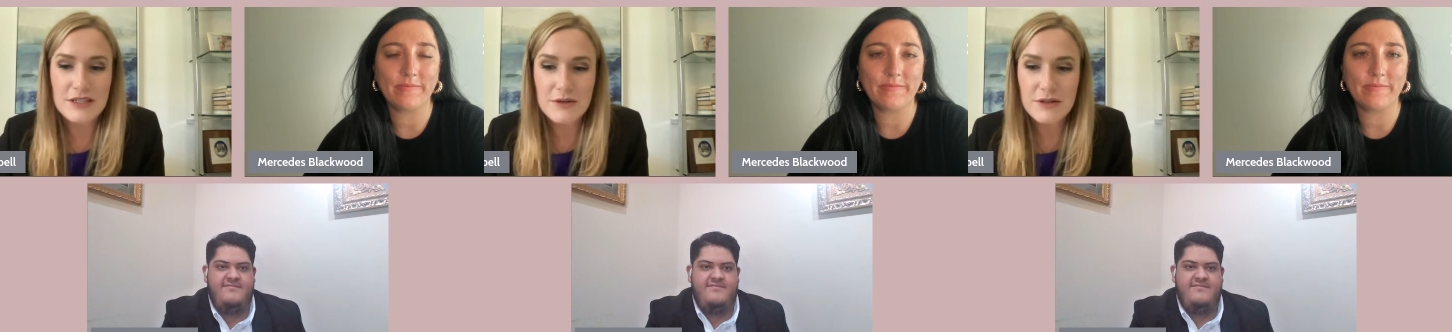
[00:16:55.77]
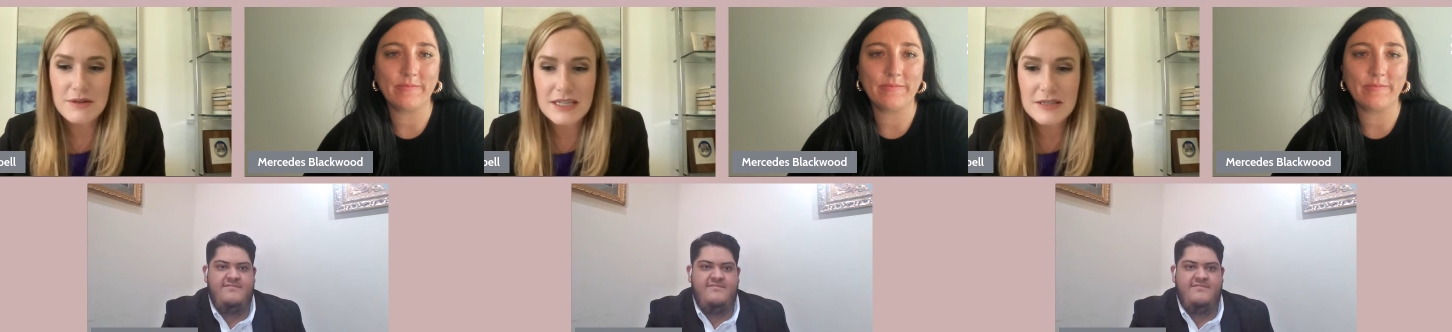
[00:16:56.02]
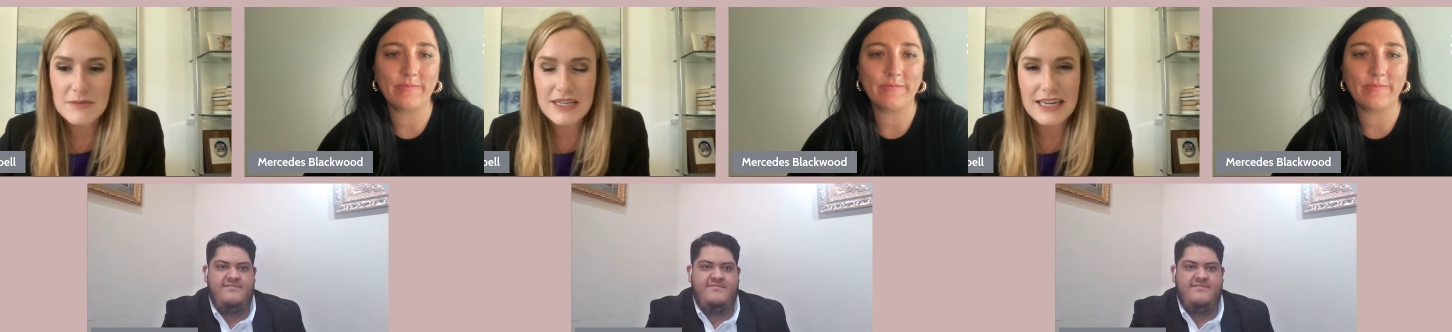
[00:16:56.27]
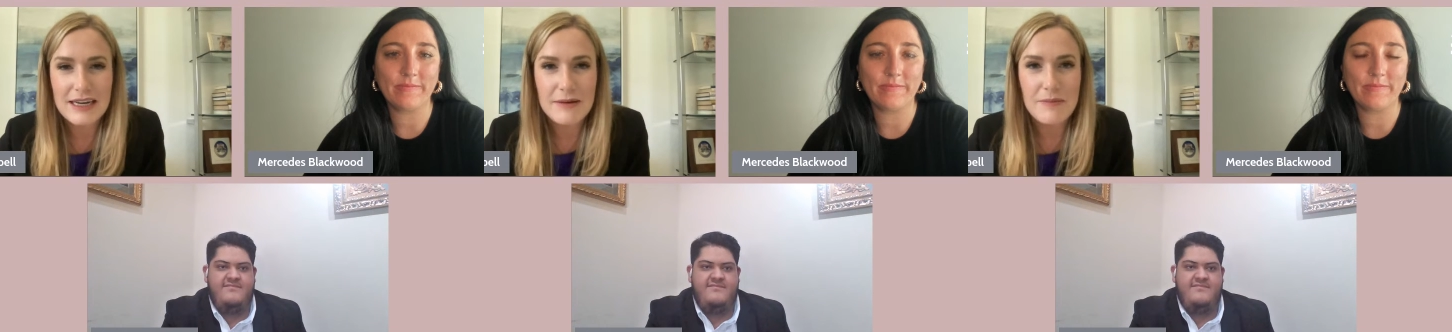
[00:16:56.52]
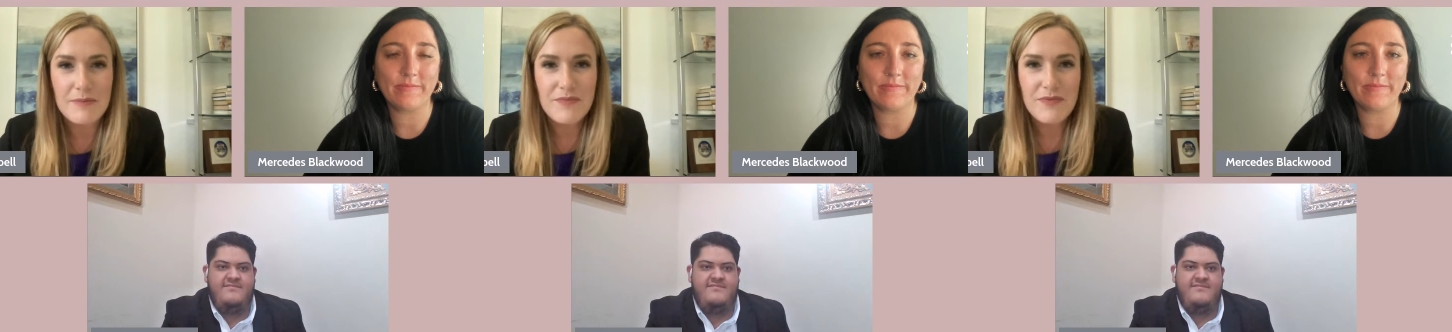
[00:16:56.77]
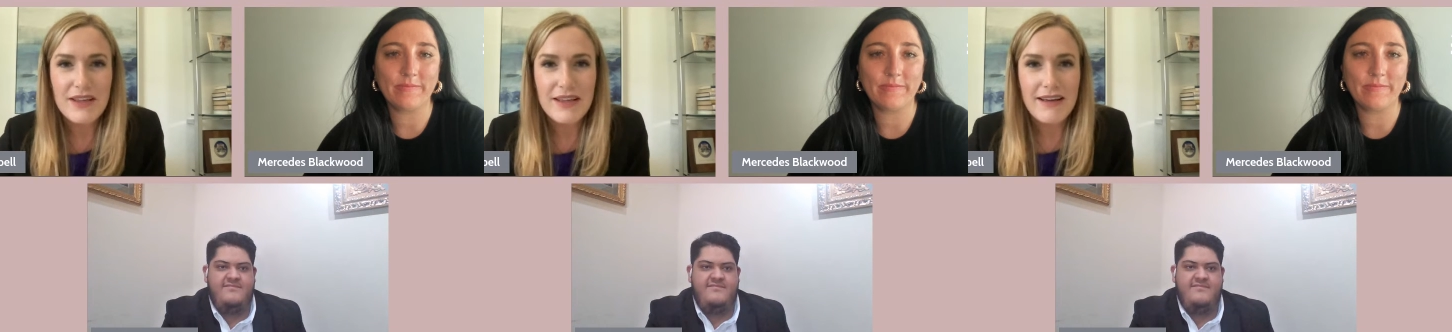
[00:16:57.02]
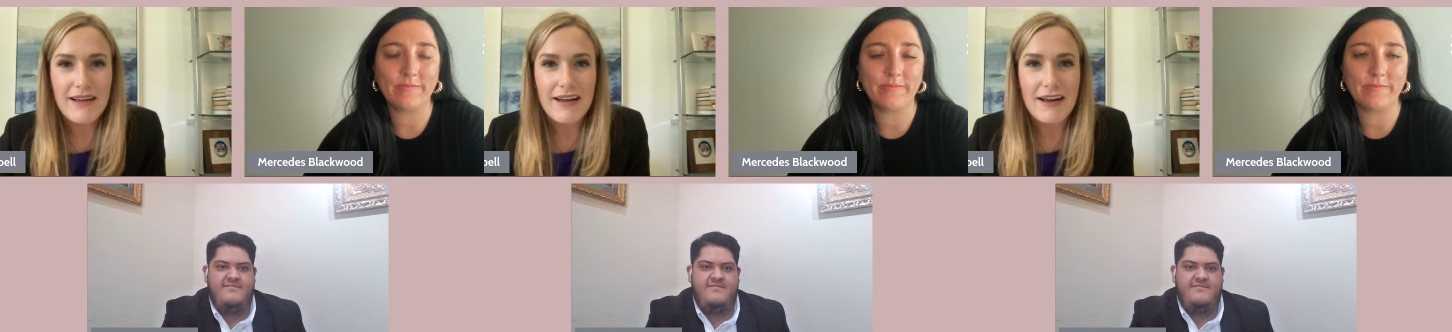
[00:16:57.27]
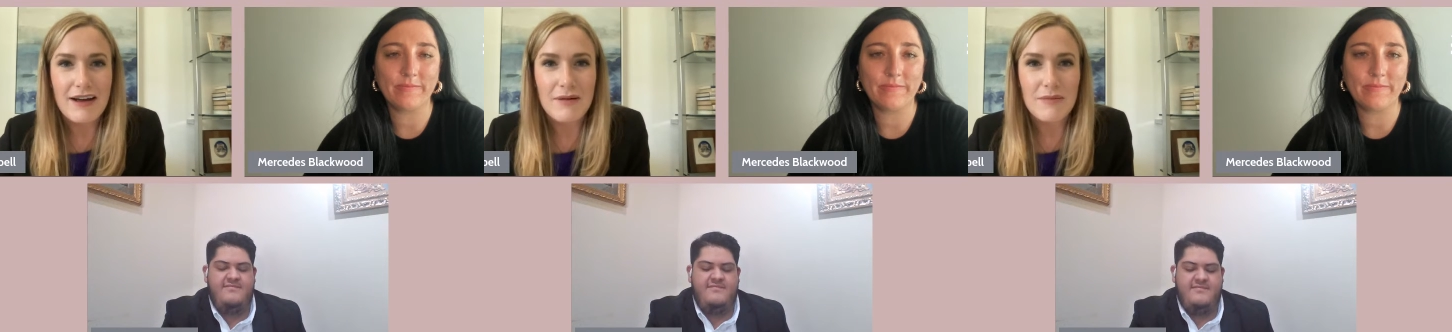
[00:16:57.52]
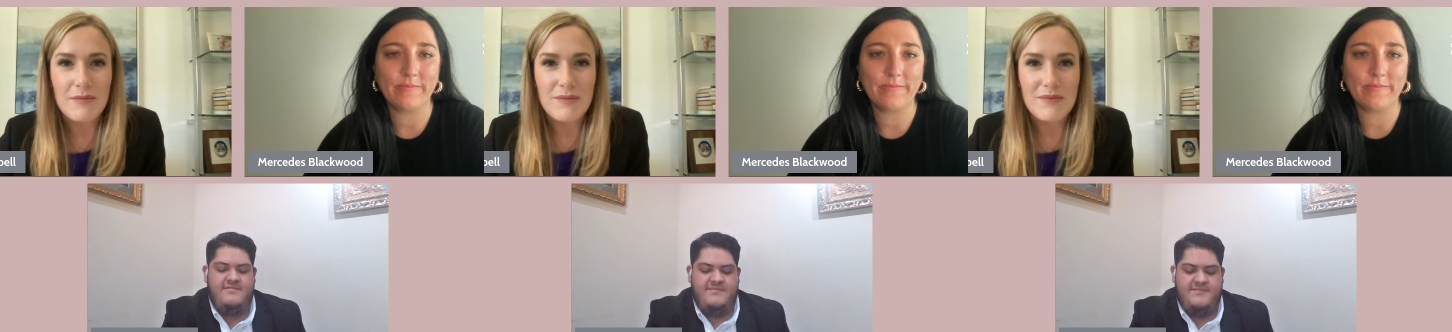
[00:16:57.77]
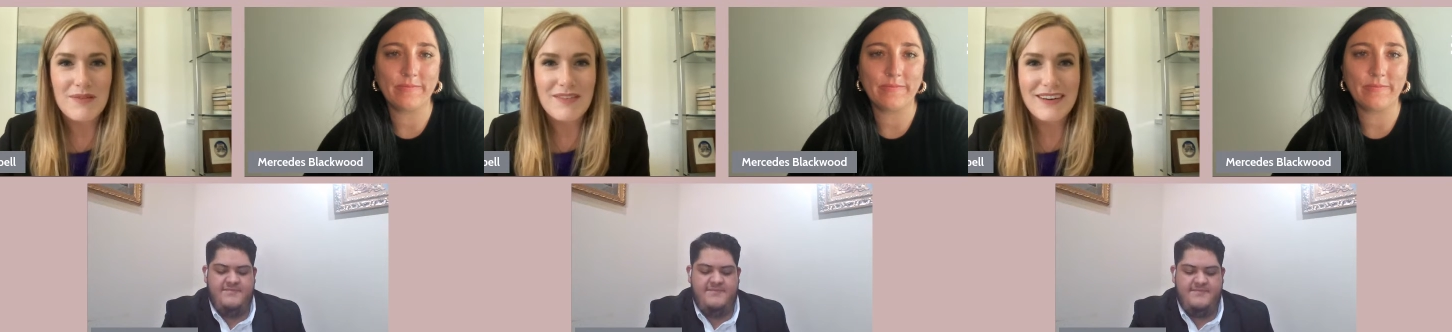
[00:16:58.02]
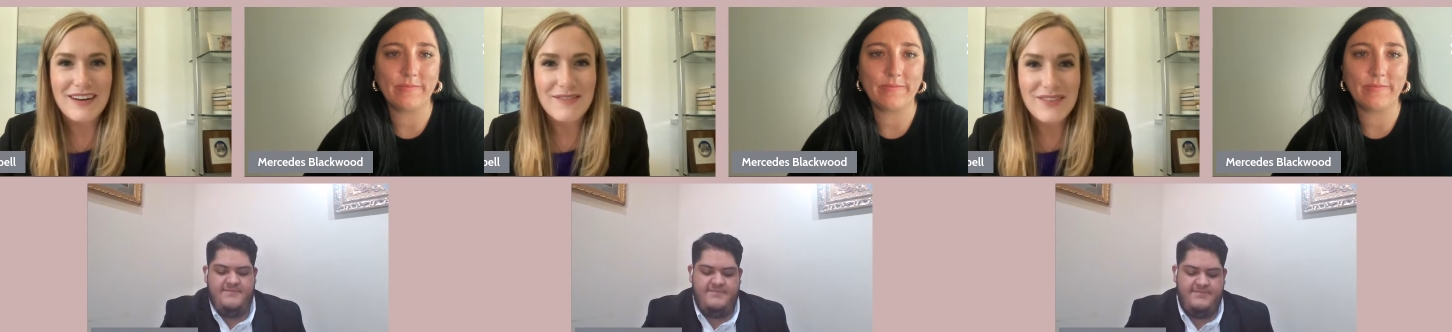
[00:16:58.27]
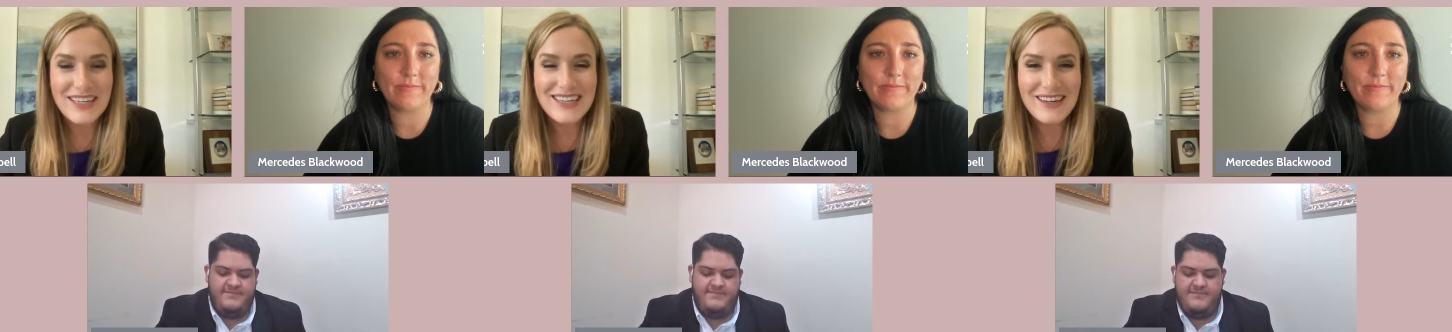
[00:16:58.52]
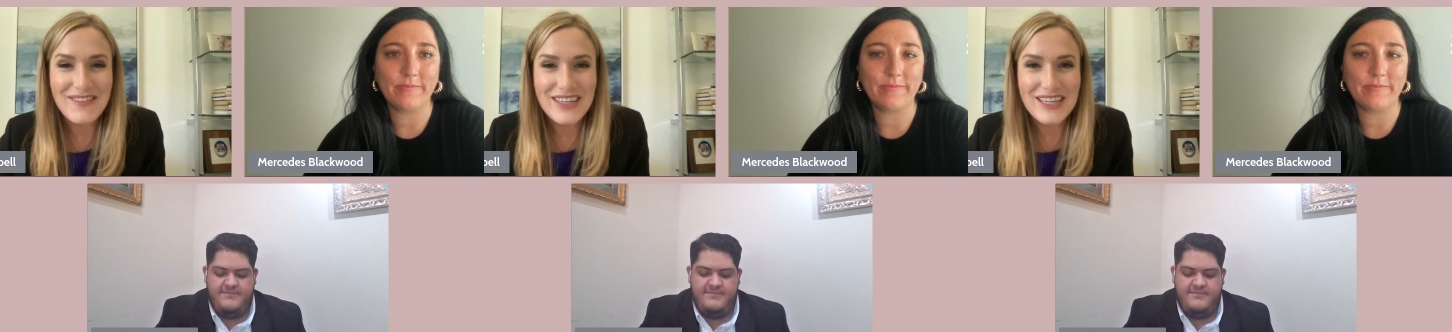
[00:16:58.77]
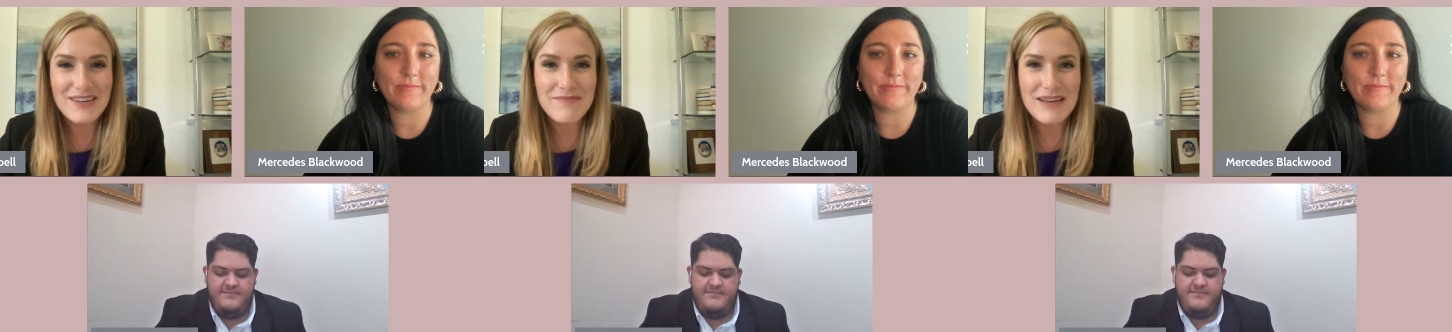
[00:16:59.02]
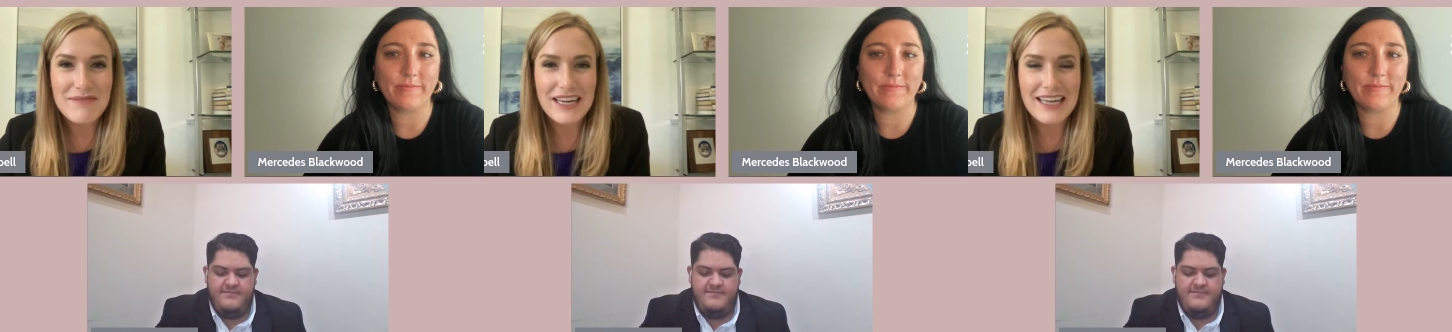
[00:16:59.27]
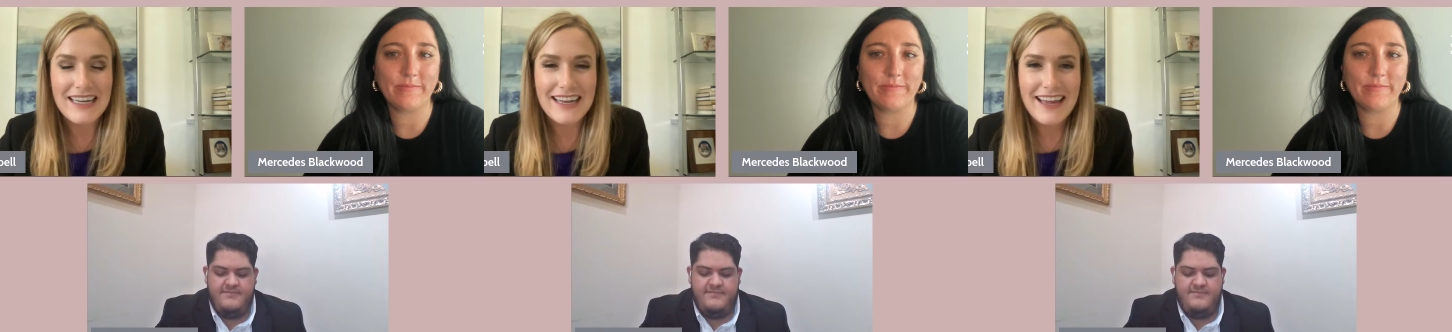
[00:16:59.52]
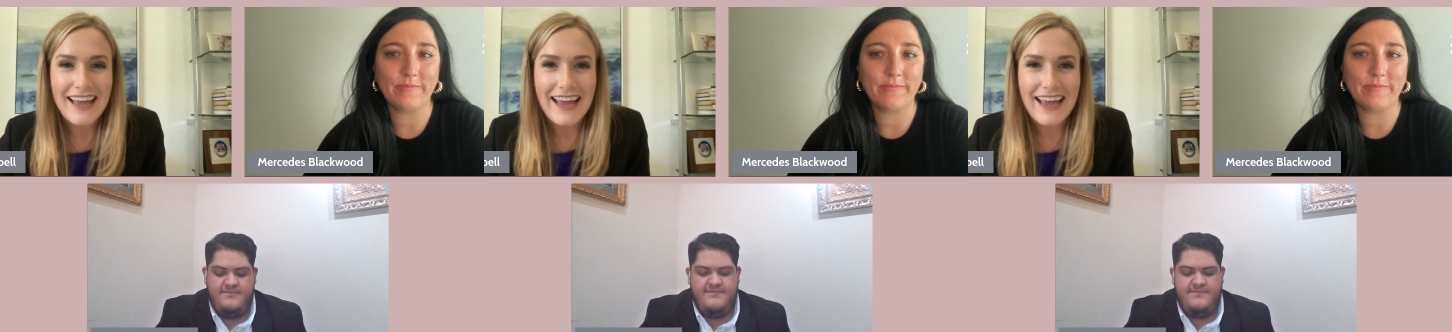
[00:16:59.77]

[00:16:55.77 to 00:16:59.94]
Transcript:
Speaker 1: So it does become um, a big, a big commitment.